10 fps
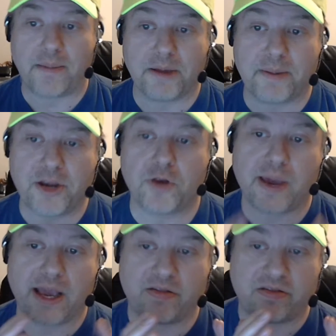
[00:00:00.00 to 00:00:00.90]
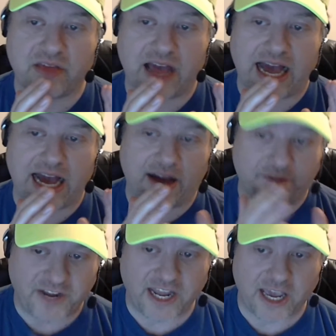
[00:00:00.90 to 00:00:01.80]
I'm going to be doing
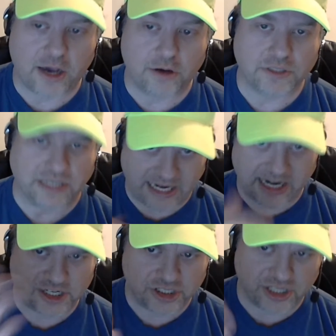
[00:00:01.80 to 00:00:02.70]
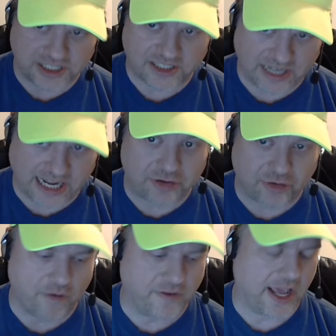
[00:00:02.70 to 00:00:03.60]
videos in addition to this
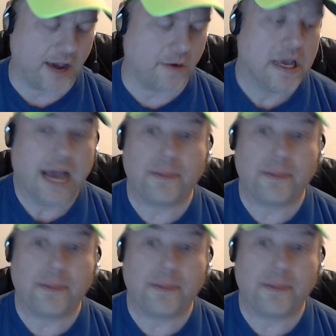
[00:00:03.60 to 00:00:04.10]
intro video.